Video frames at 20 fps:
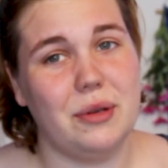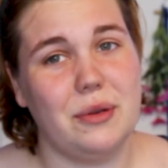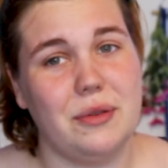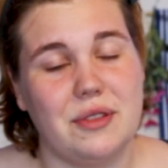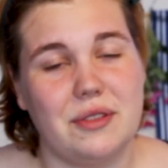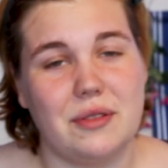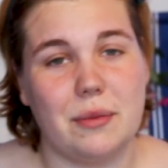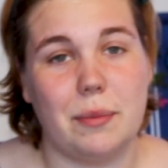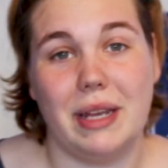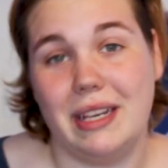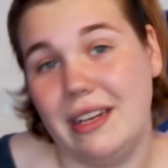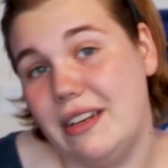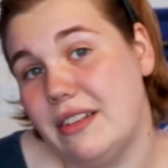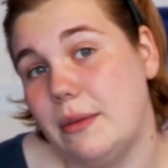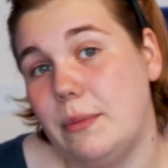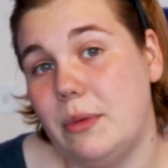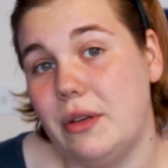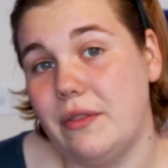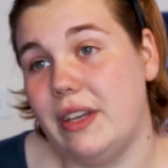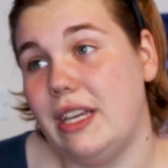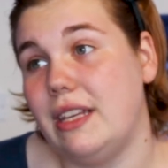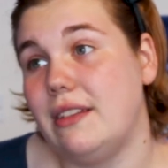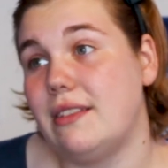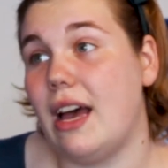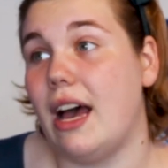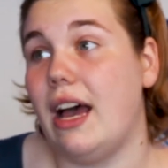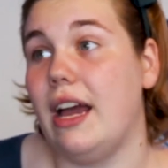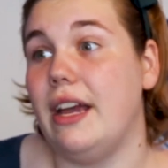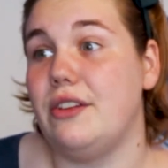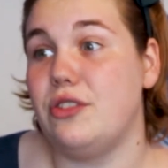whose opinions on movies
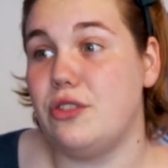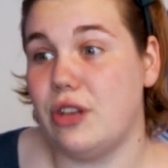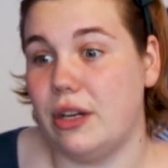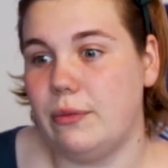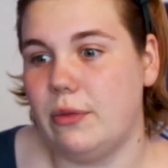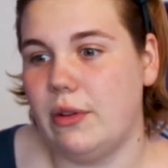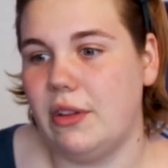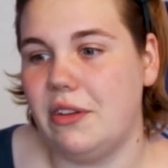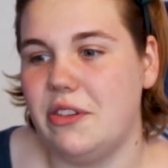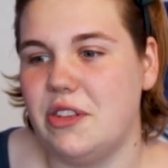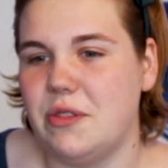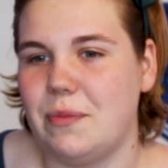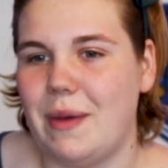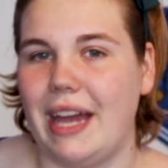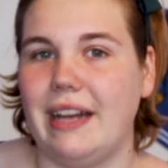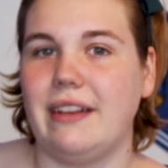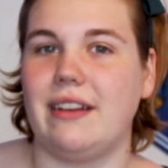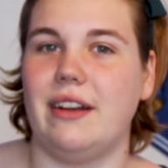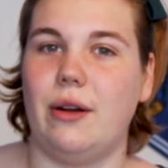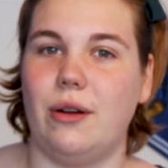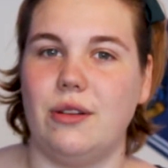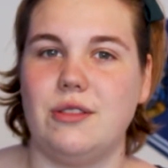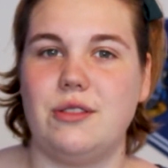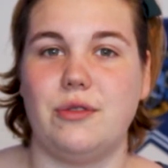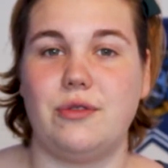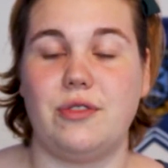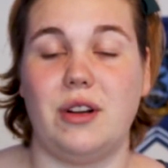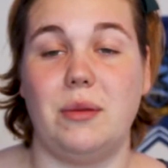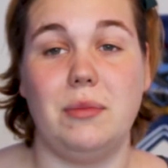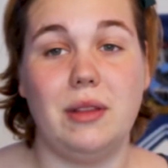I generally respect, and
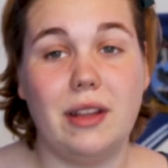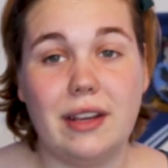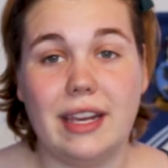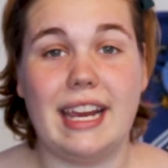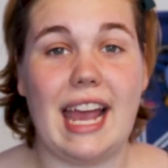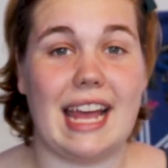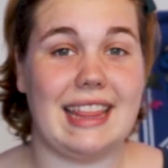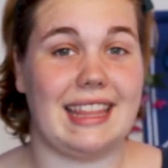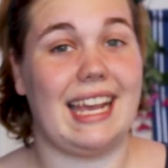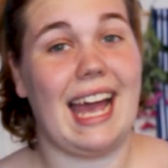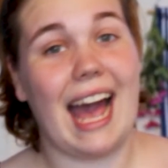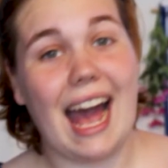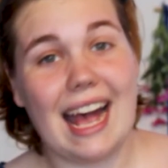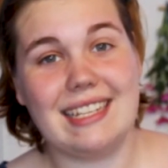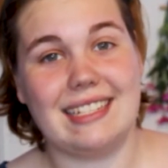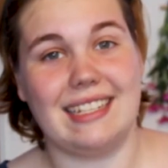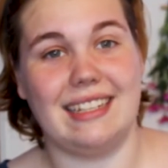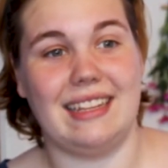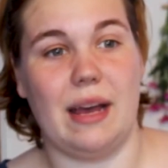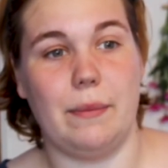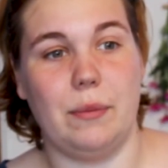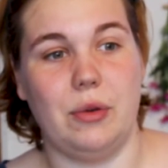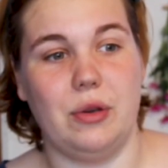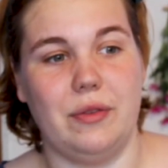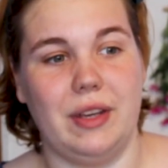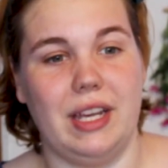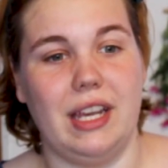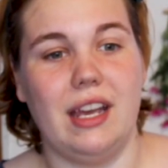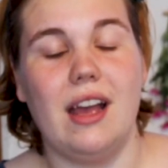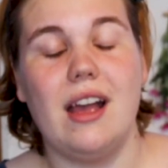also from looking at the cast in that
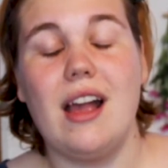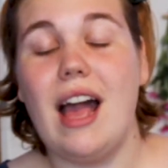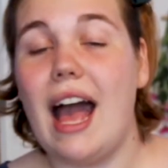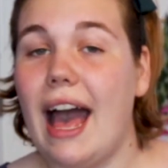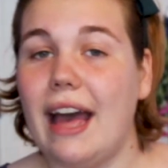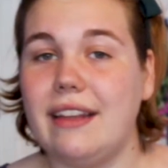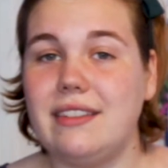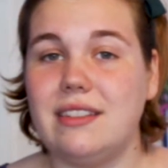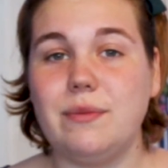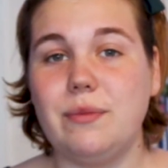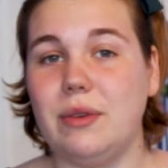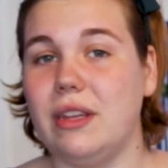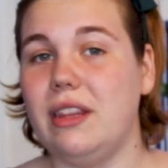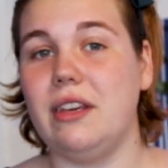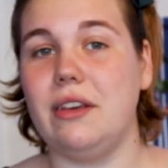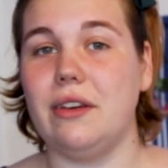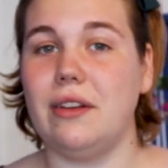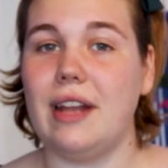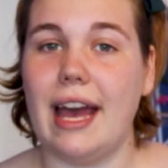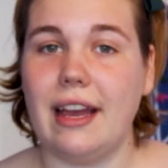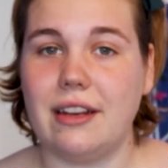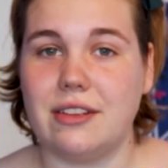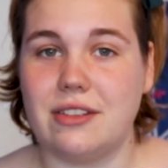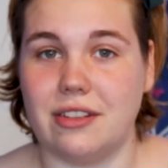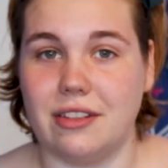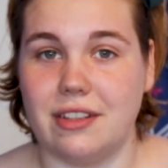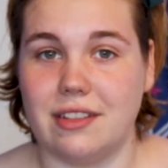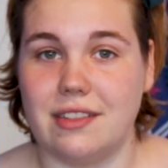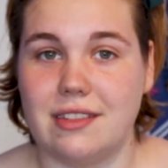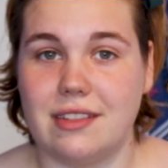movie, had some really good
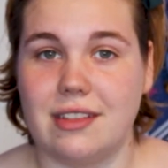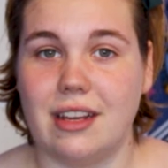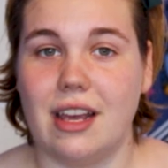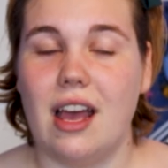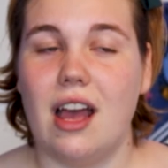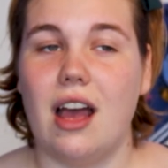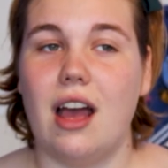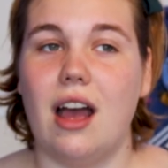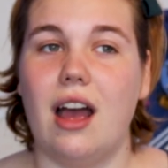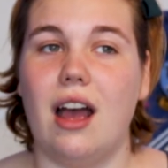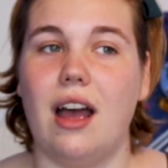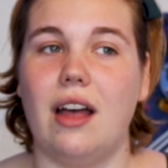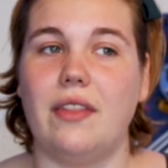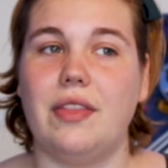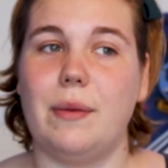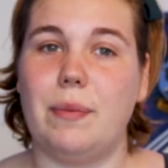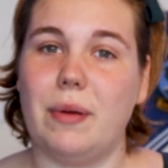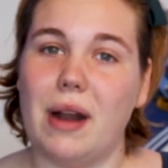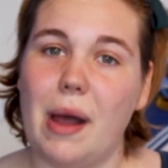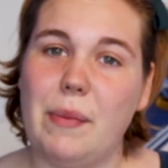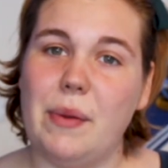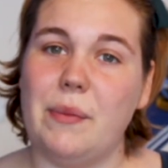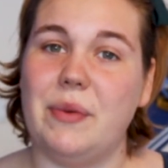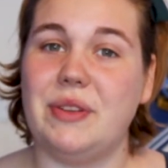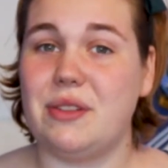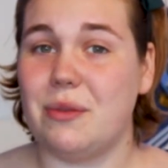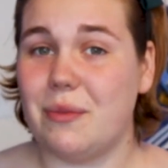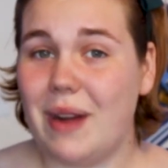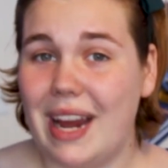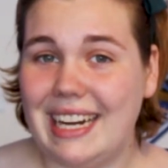actors. The problem
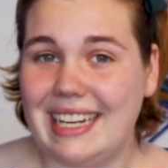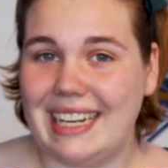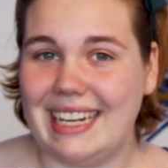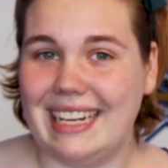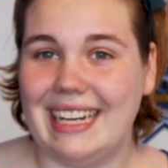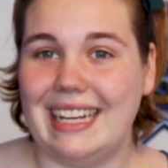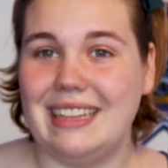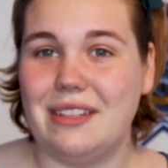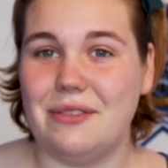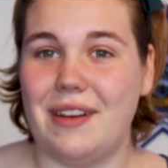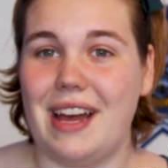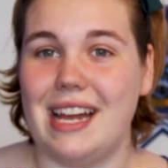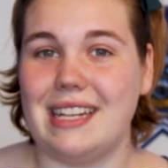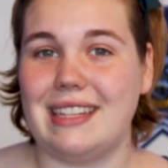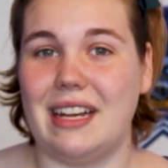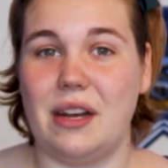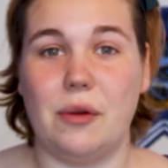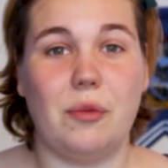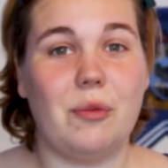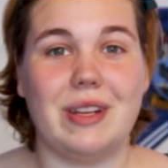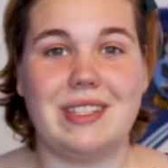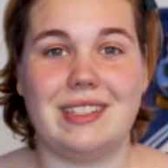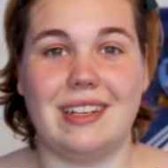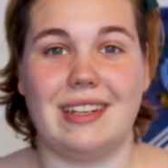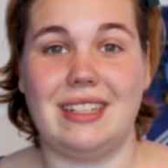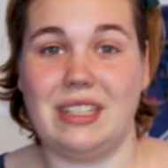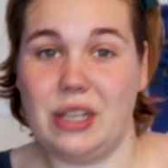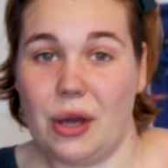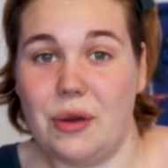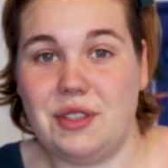was the writing and the fact that it
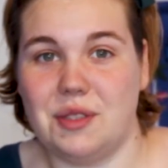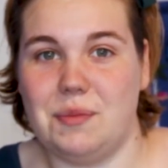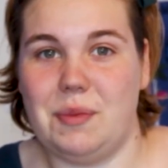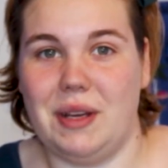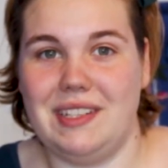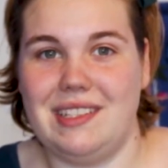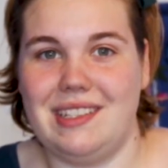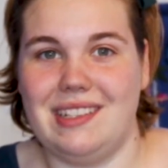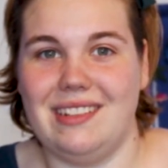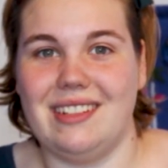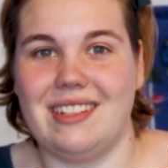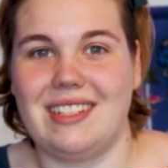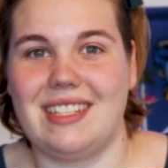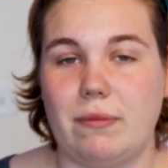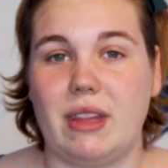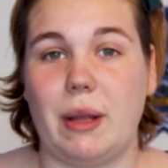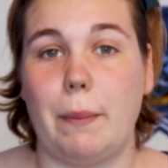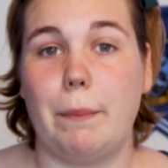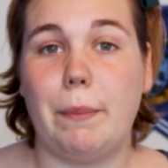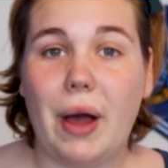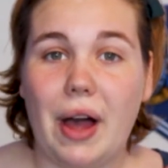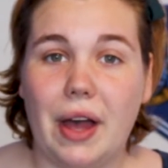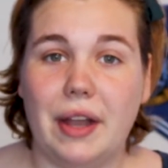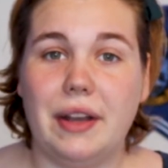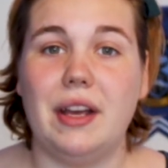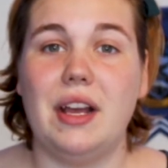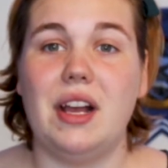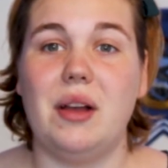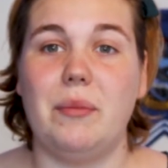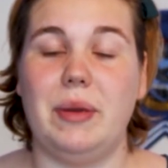wasn't Ghostbusters, but
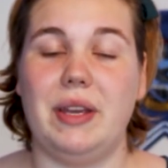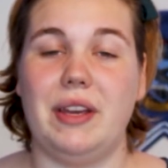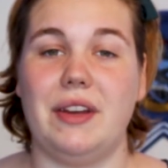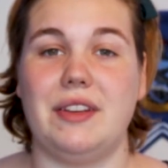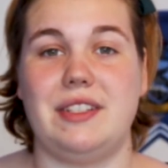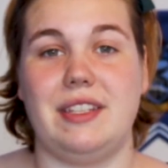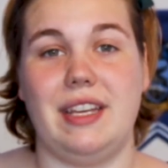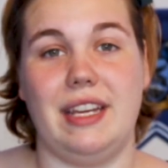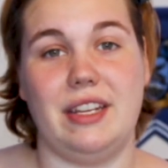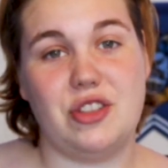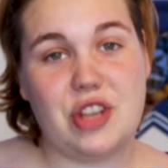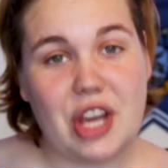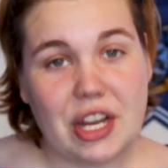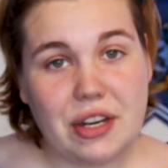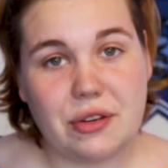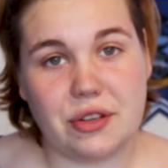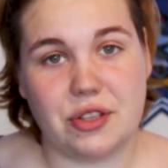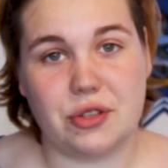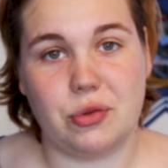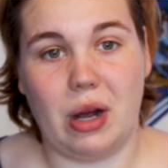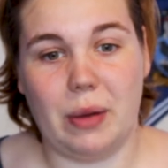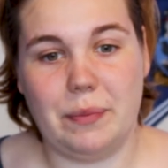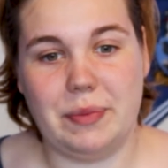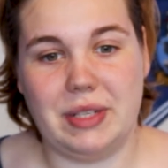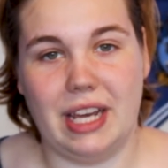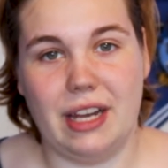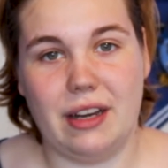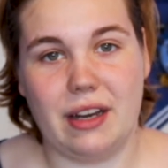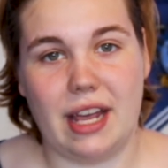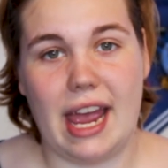because they gender swapped
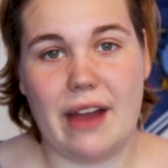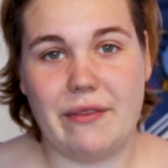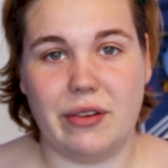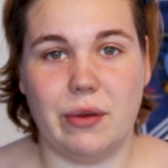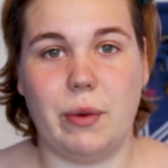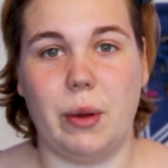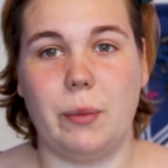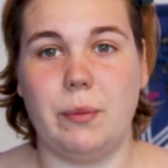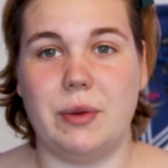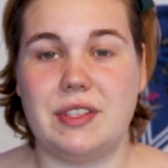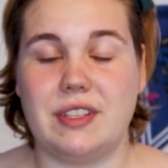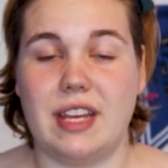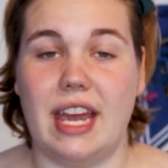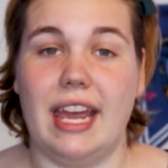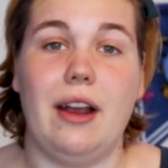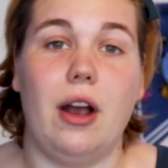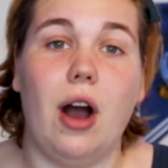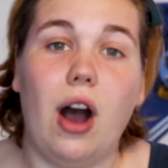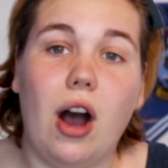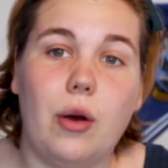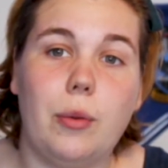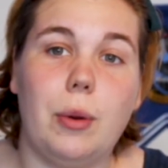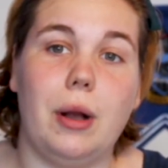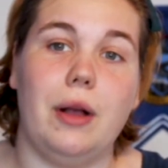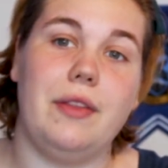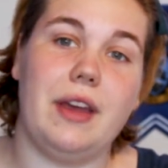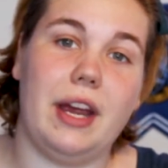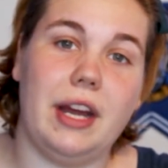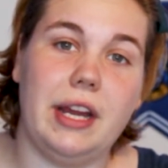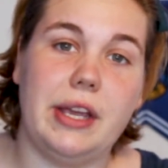it, everyone was saying, oh,
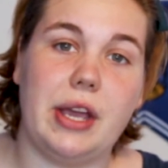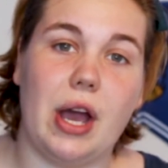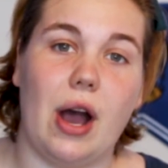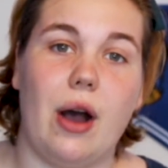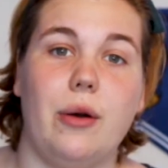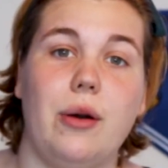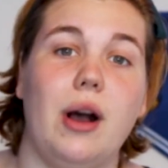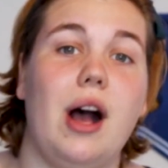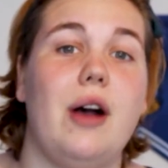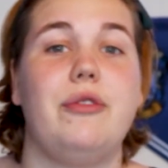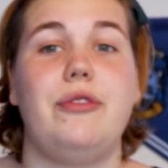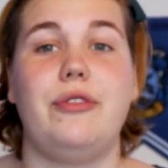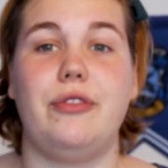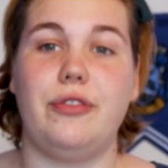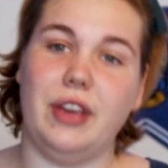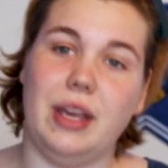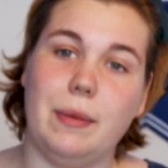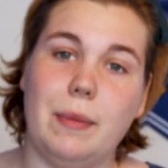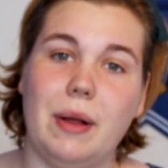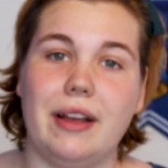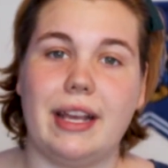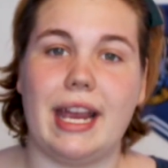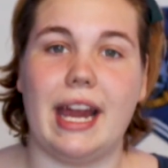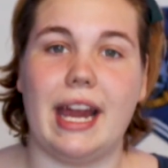well, there you go, female